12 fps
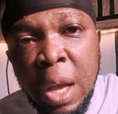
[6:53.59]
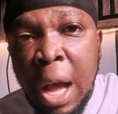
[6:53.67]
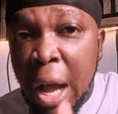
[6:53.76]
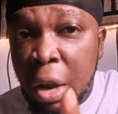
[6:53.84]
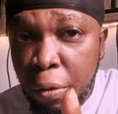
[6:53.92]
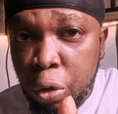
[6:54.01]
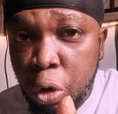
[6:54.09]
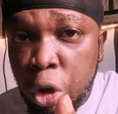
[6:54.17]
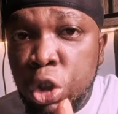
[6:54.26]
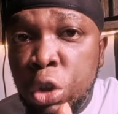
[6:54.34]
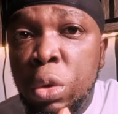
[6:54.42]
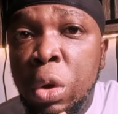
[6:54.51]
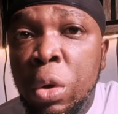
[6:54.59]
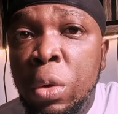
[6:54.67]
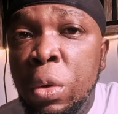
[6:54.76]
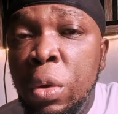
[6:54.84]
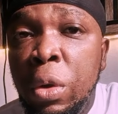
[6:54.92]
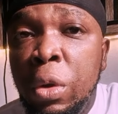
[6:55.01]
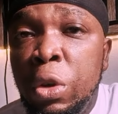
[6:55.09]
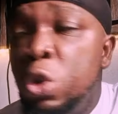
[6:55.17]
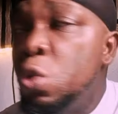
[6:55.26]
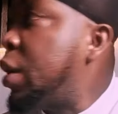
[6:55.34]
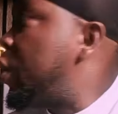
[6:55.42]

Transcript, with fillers: And of course, you know, you are